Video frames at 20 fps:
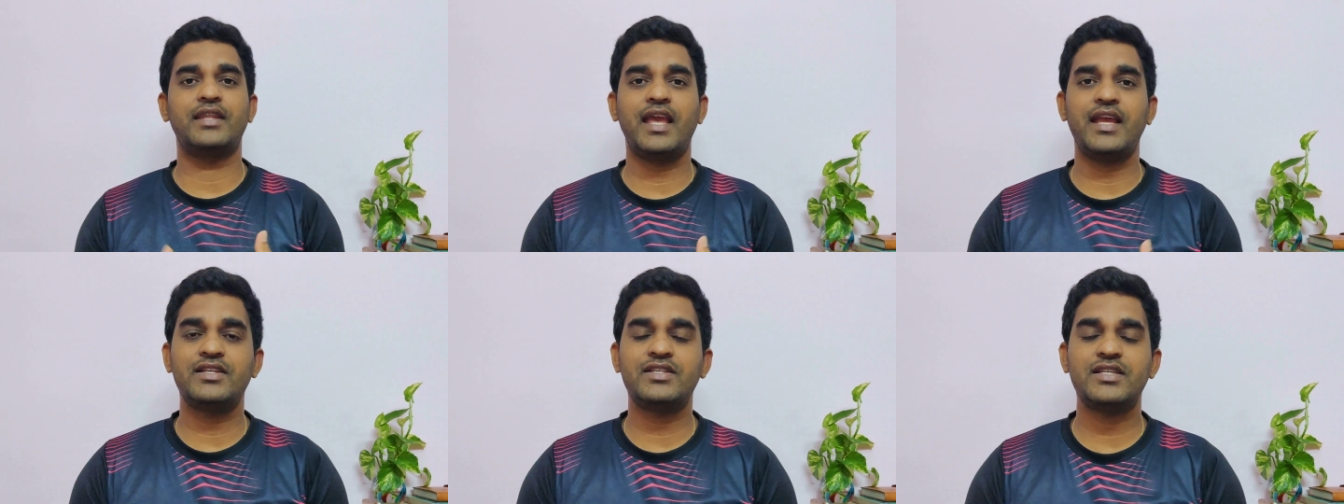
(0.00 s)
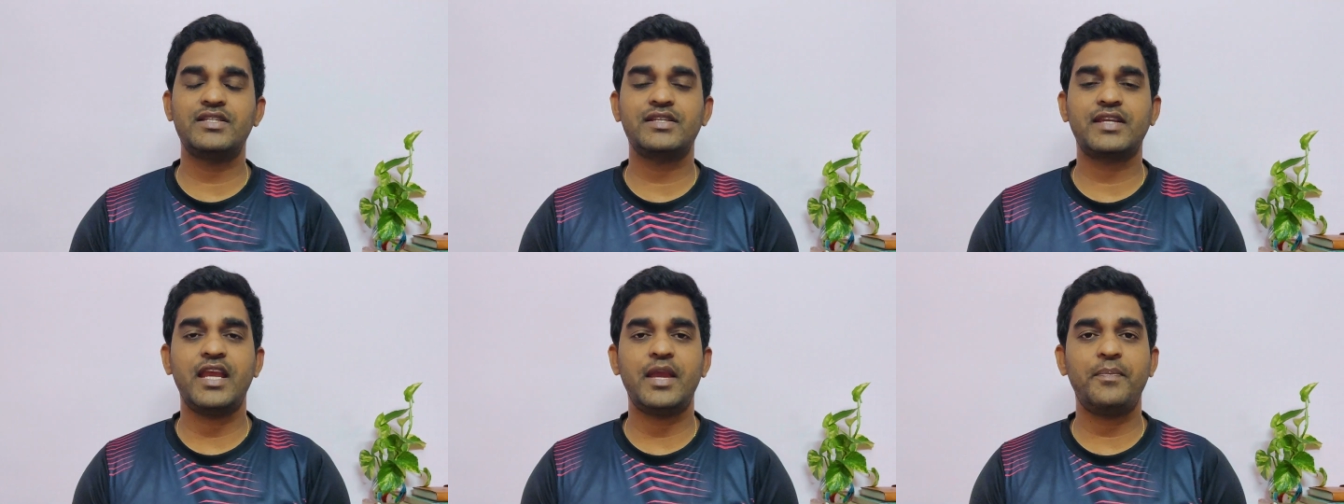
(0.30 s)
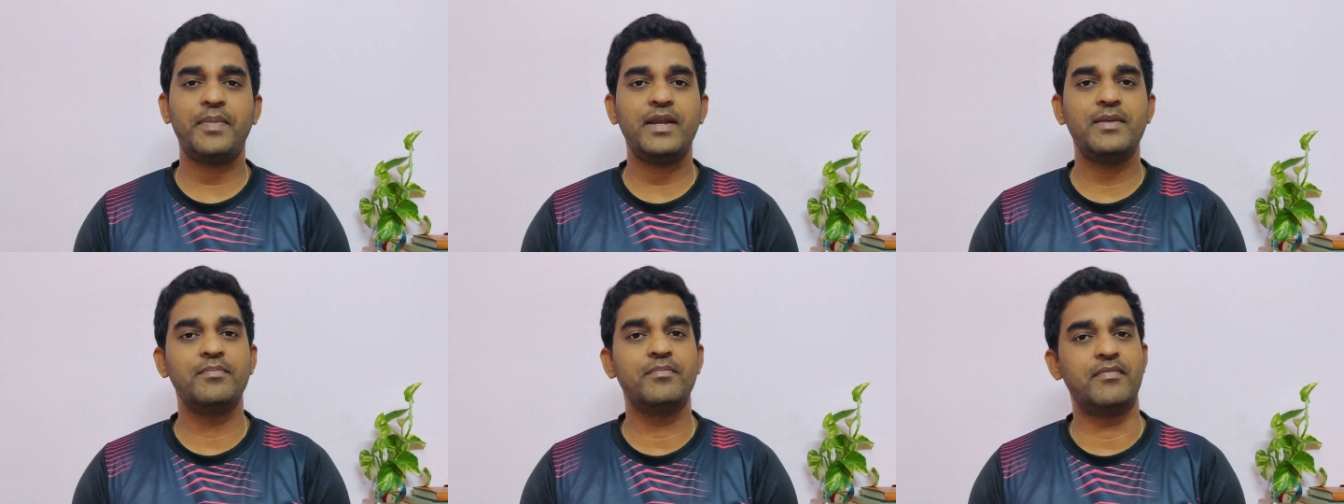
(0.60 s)
they just
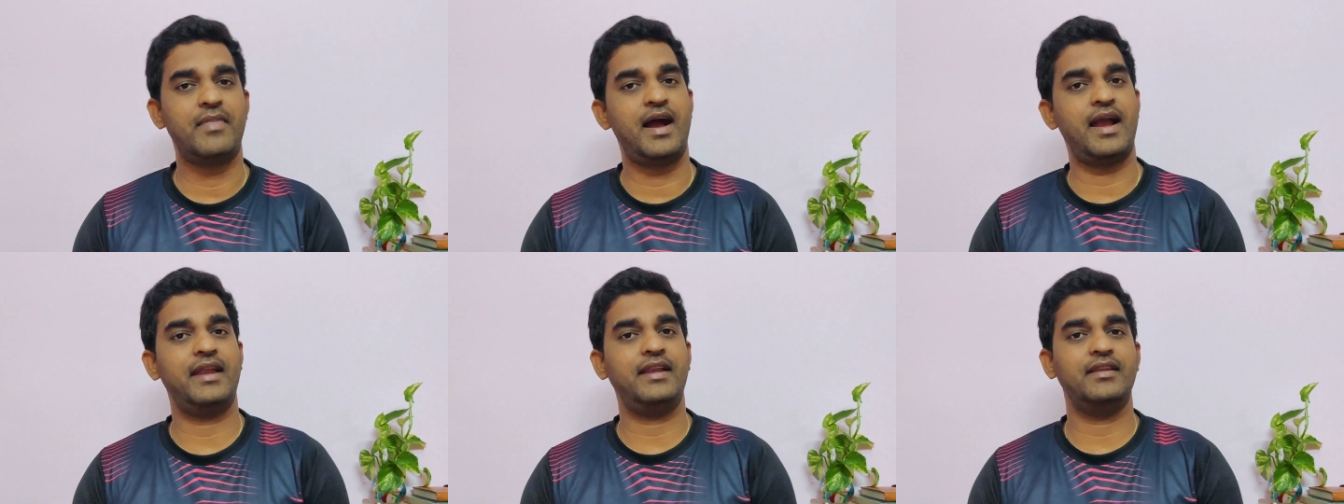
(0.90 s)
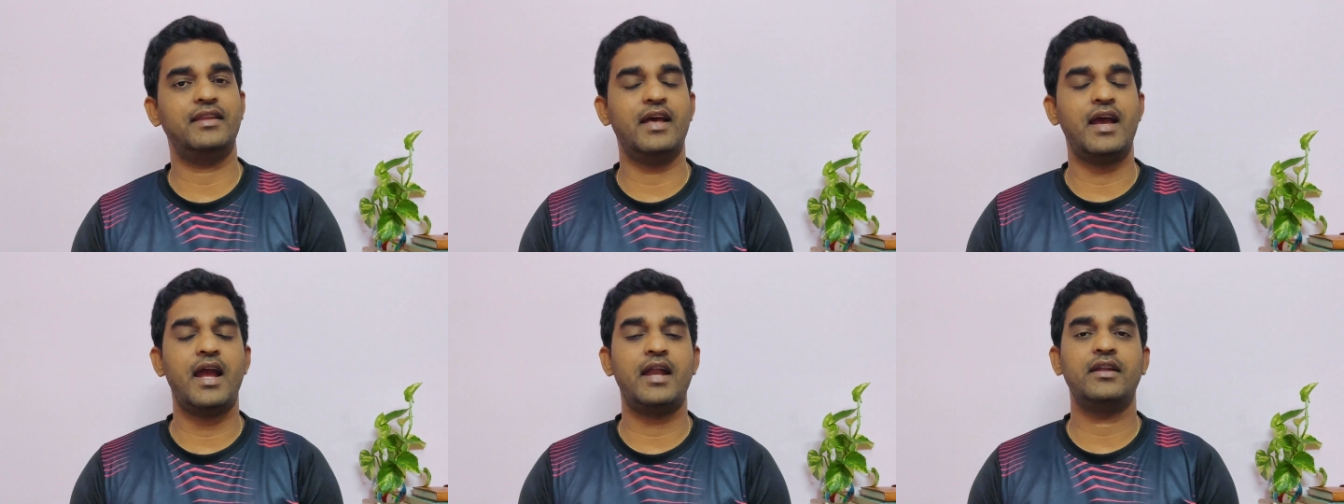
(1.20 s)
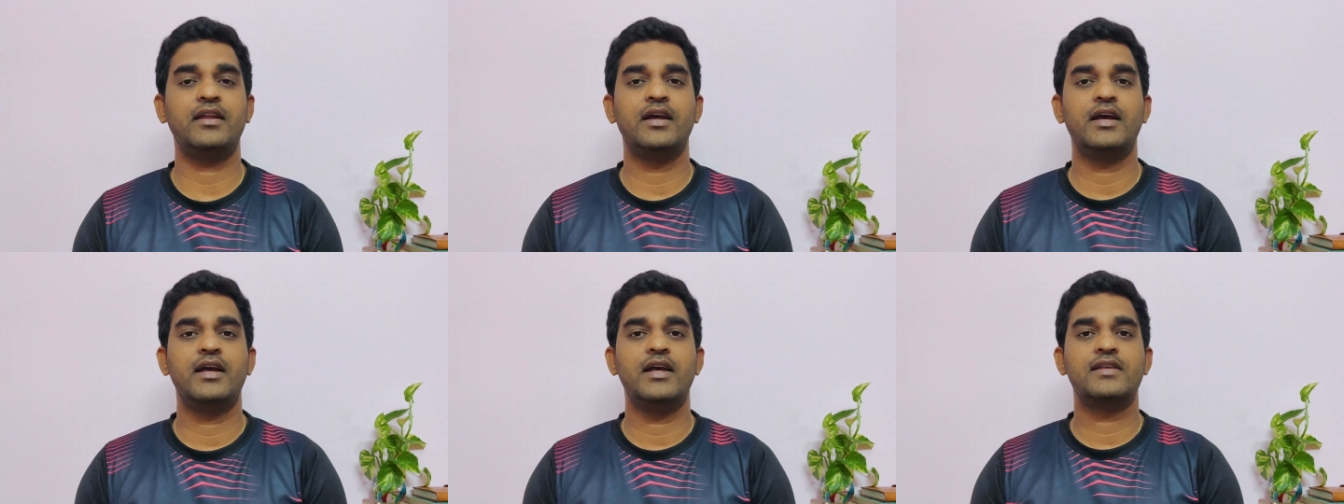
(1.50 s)
keep in mind
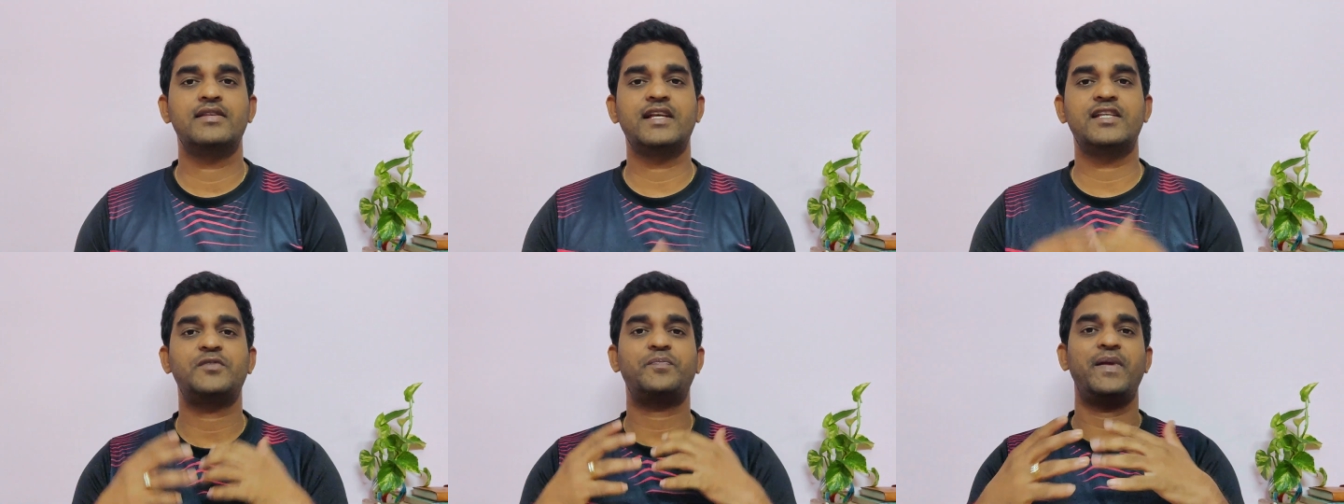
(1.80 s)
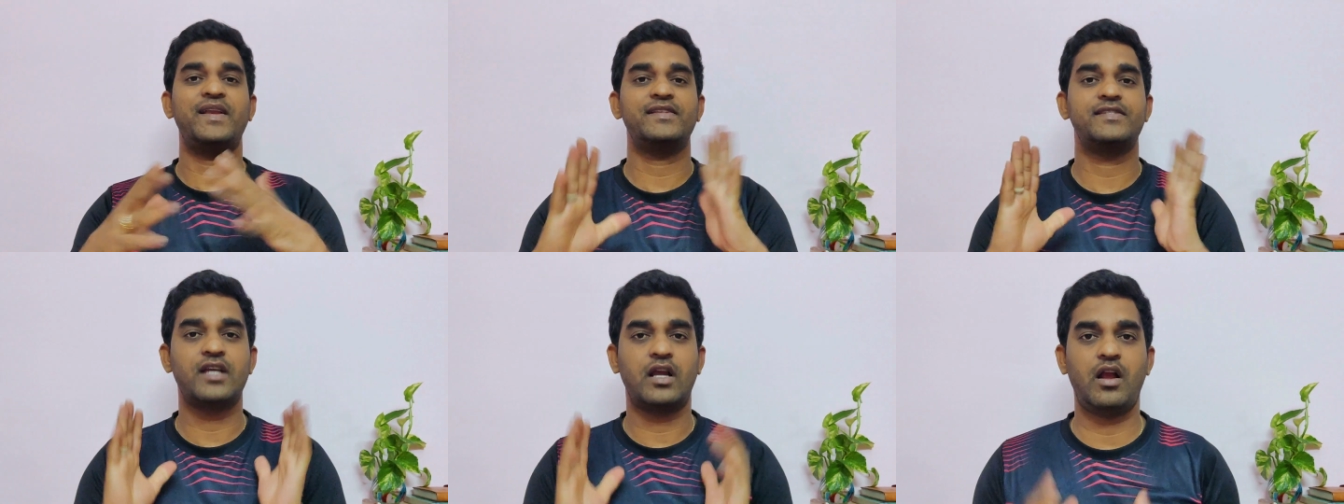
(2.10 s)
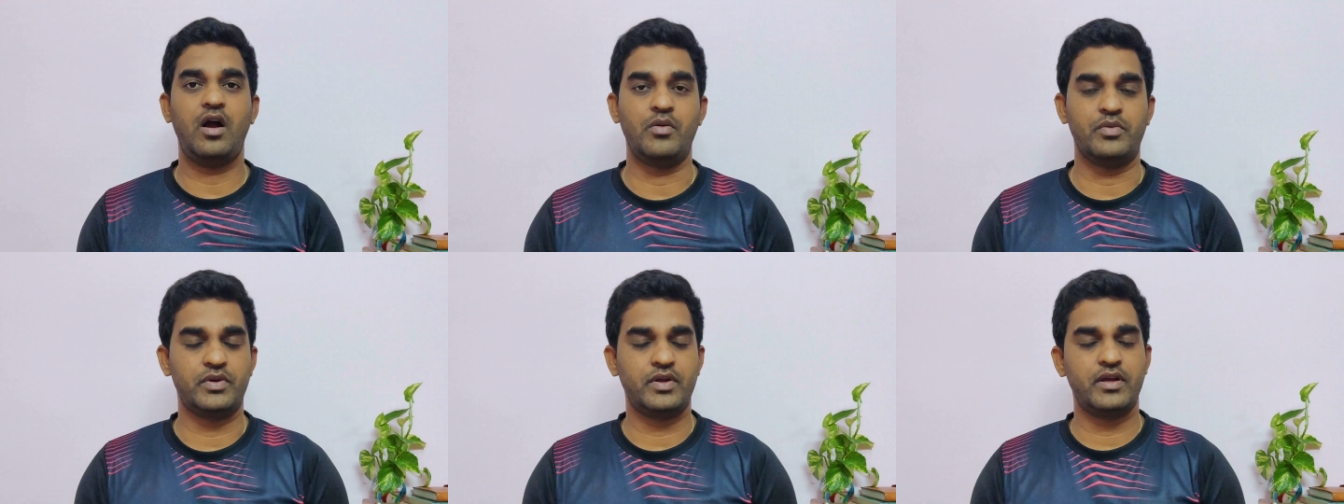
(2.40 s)
that suspense
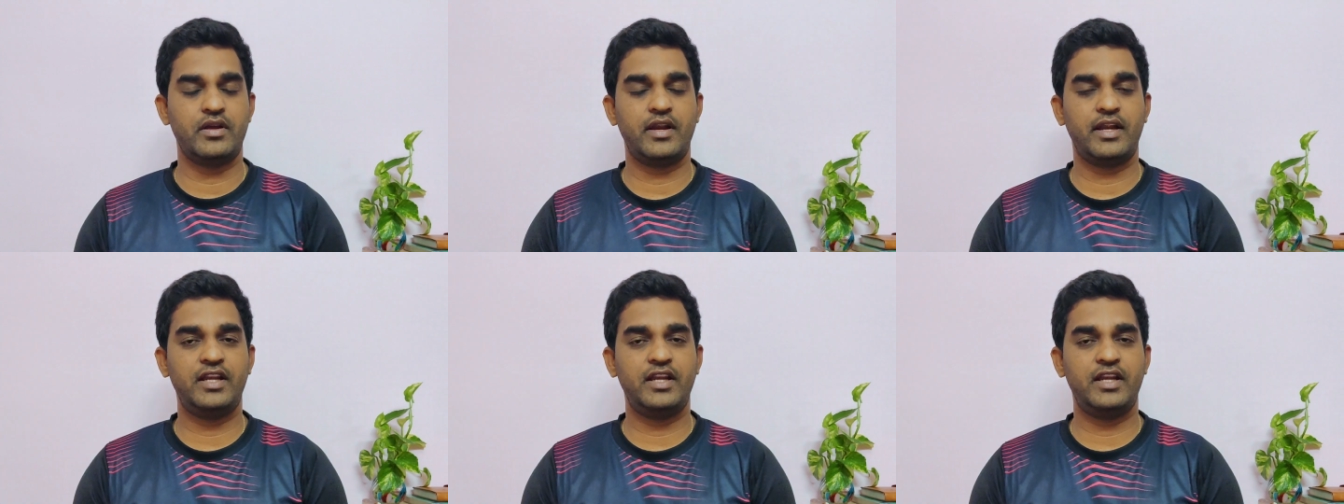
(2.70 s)
account.